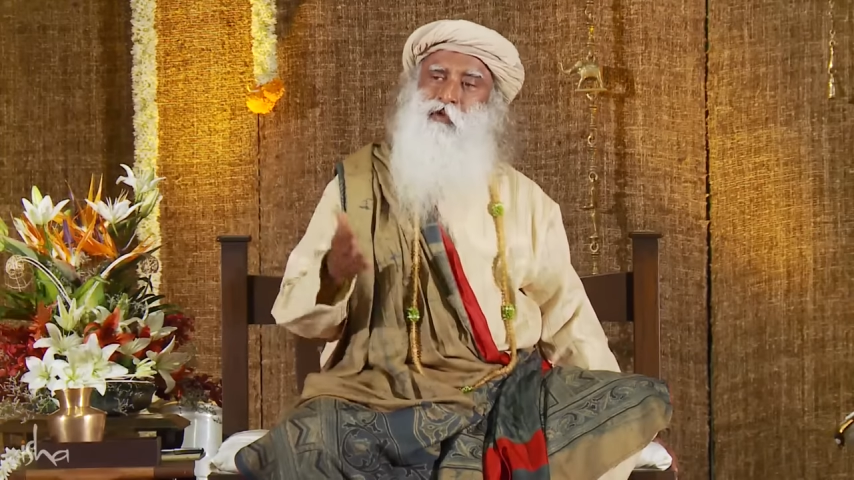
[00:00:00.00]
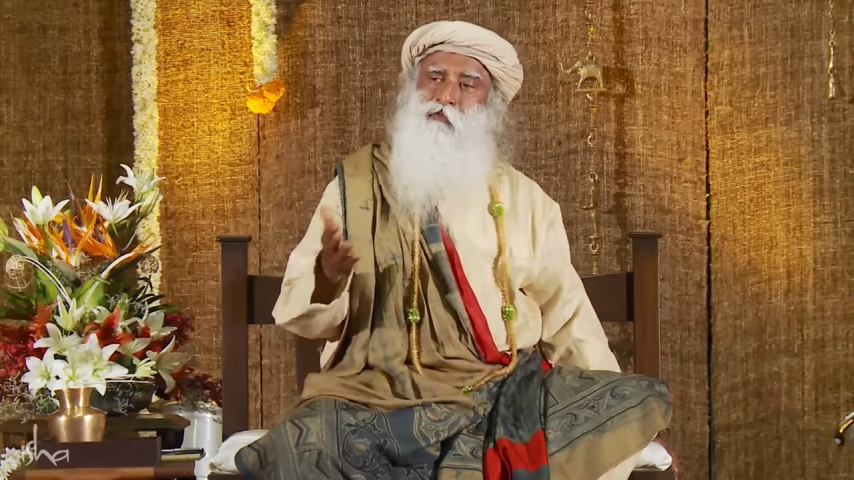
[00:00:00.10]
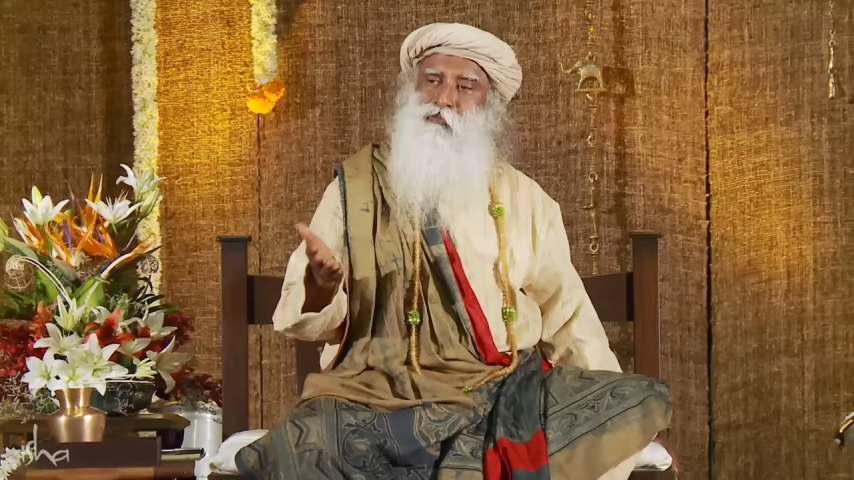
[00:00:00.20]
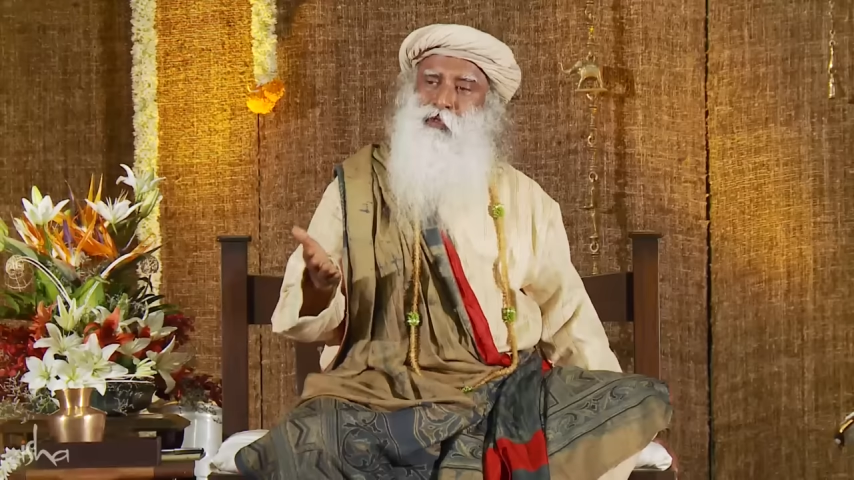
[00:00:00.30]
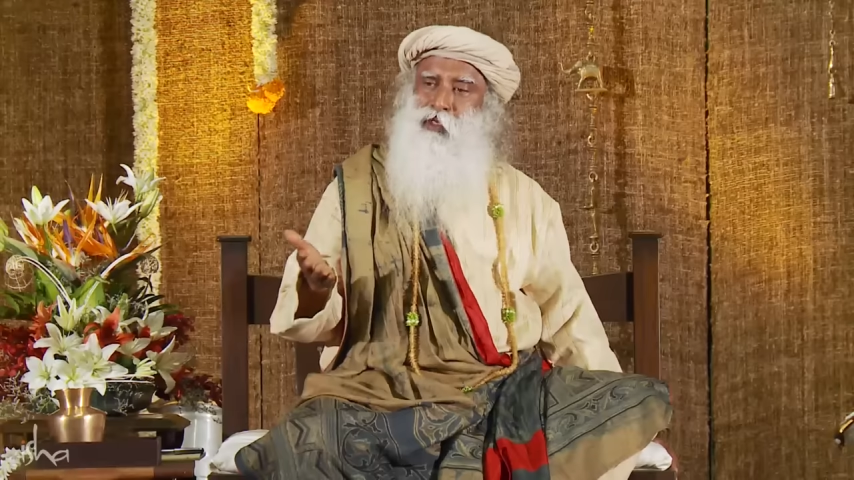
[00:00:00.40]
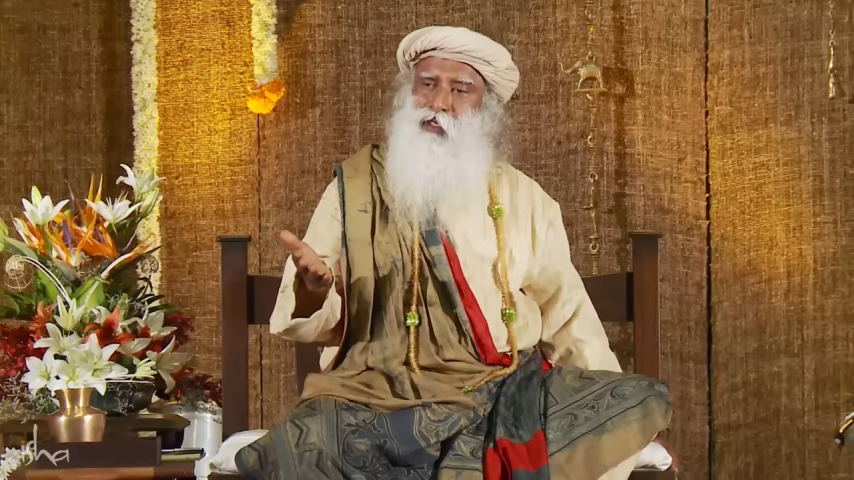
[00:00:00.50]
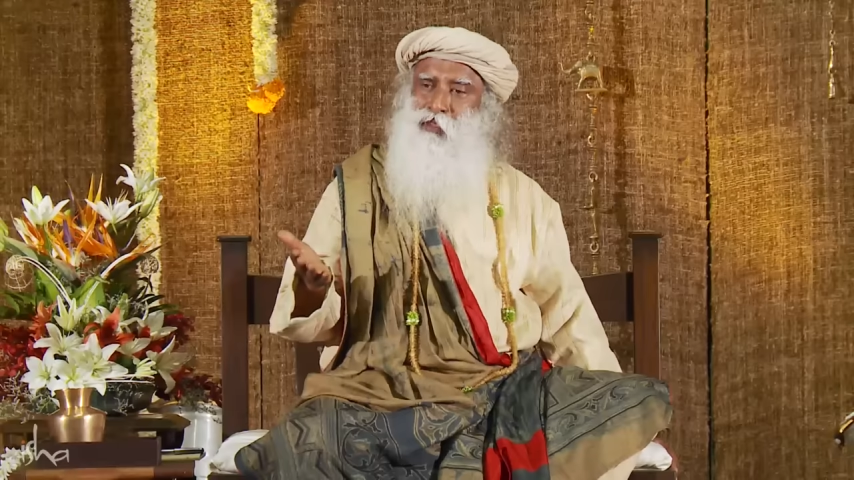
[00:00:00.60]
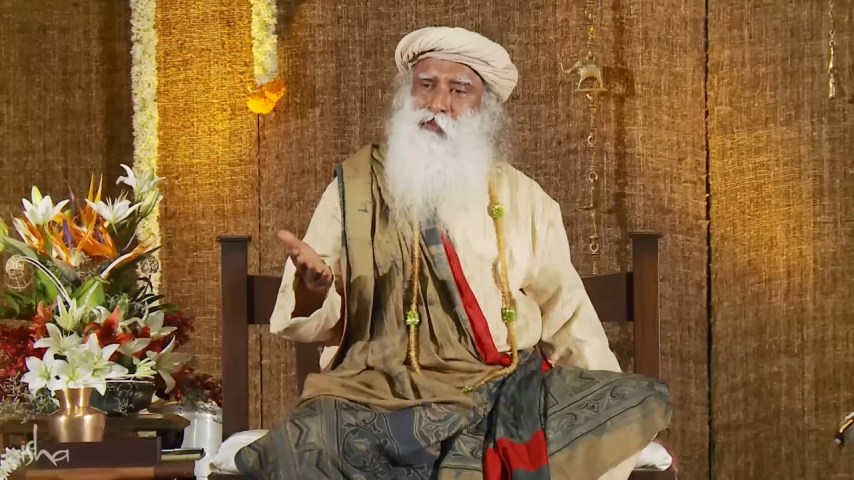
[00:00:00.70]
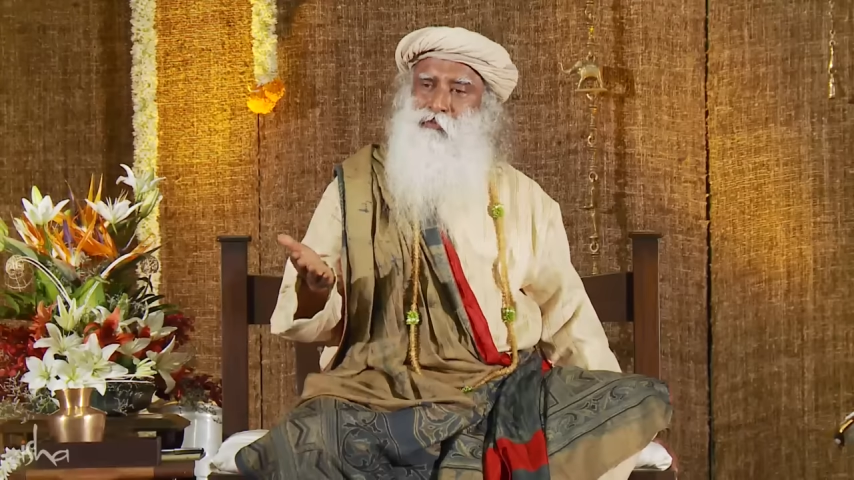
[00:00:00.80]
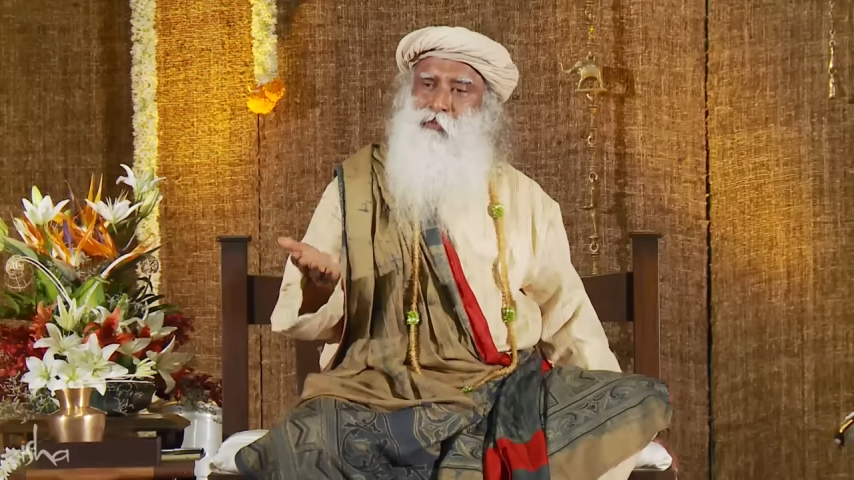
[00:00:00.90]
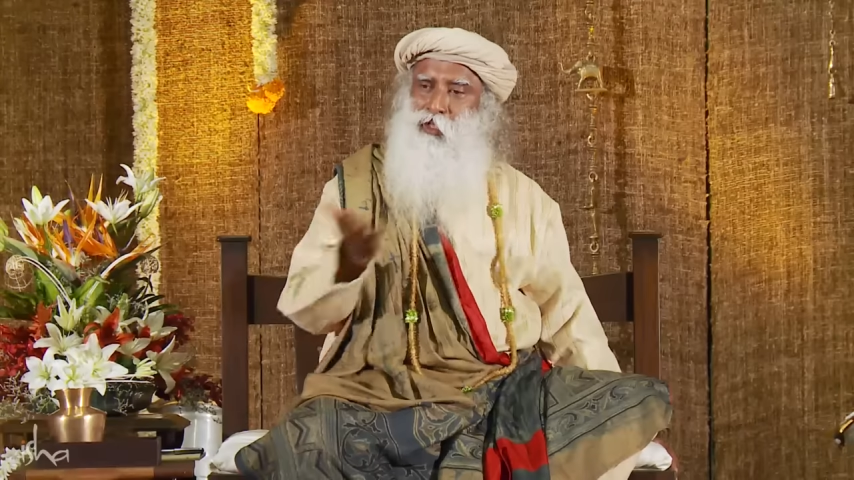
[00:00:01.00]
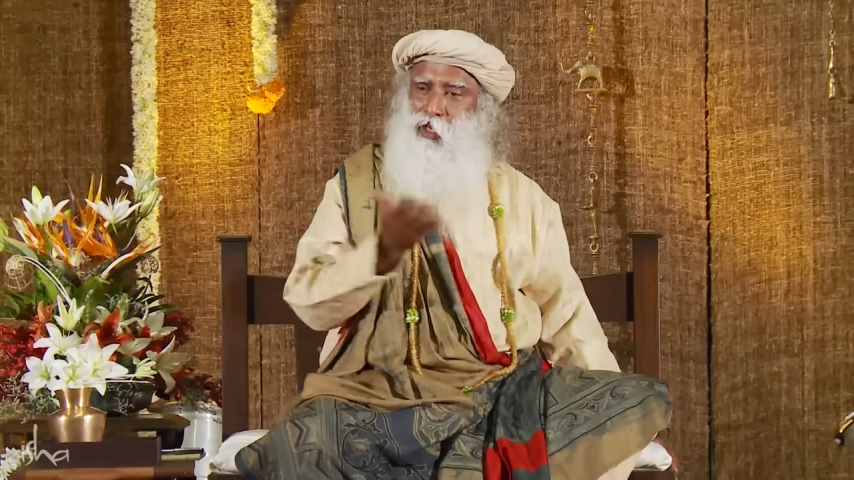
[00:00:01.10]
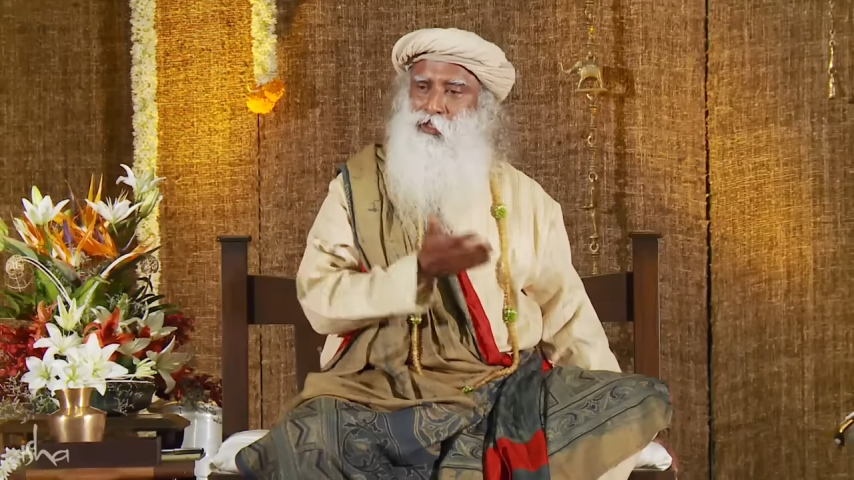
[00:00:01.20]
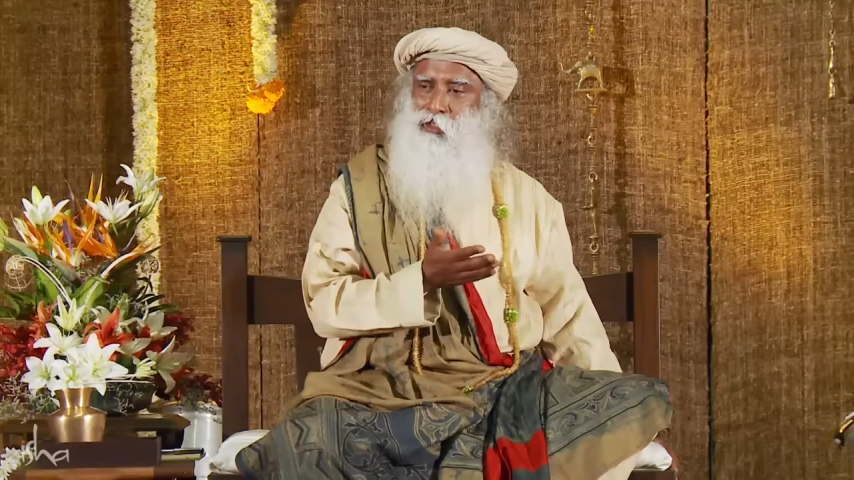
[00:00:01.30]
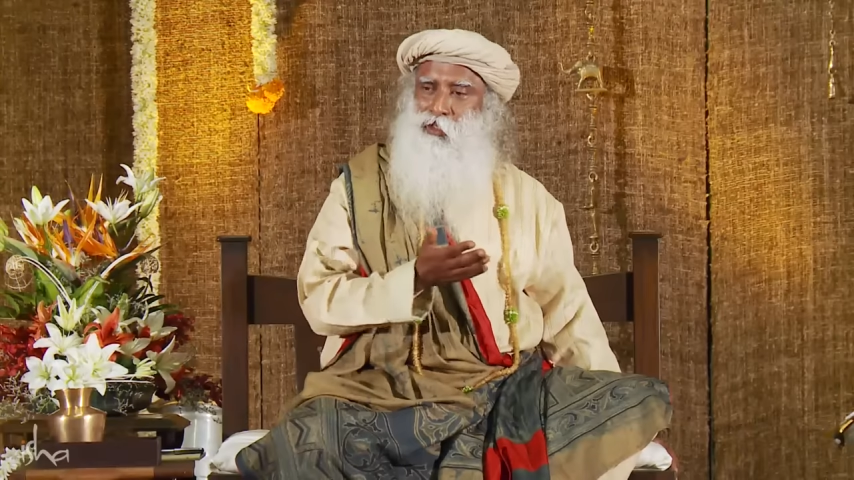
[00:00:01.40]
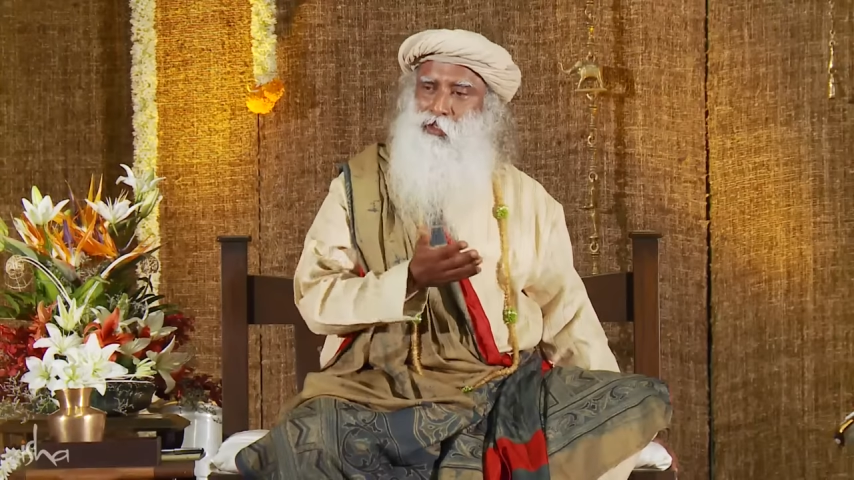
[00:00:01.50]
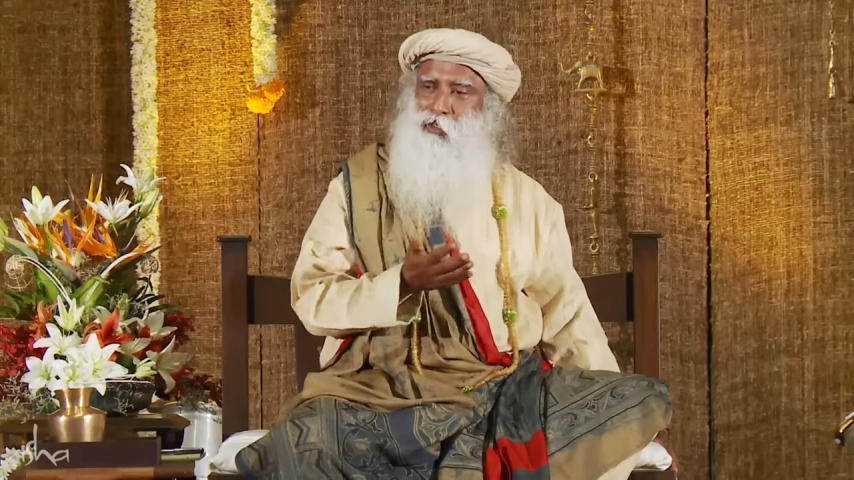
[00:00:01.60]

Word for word: differently from the other